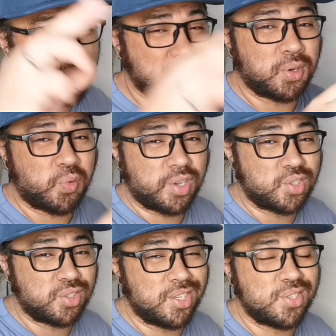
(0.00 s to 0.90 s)
So the
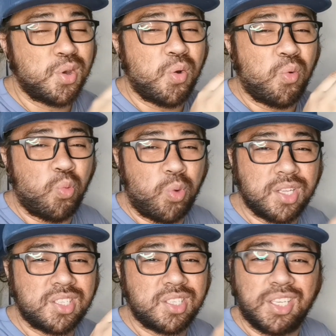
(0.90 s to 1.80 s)
question is,
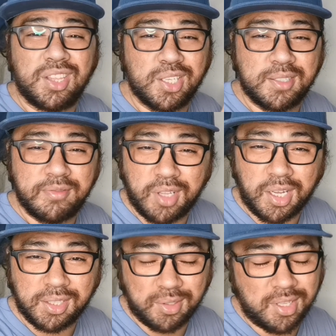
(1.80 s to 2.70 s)
what's in this
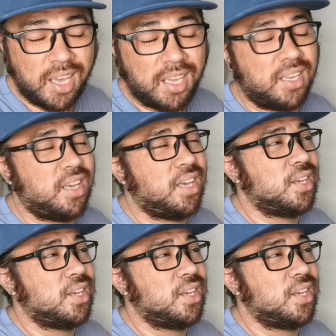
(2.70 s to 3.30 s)
vlog today?